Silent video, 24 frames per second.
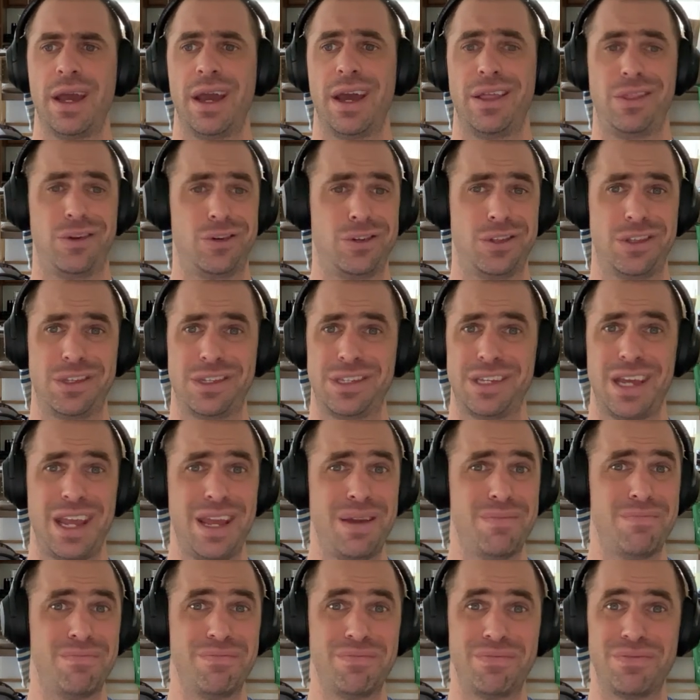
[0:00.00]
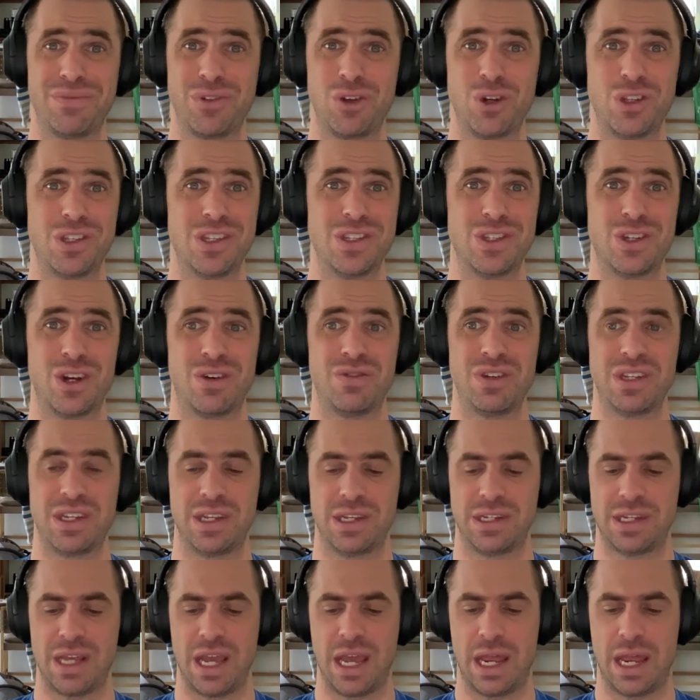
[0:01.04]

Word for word: and there's the same goods and services.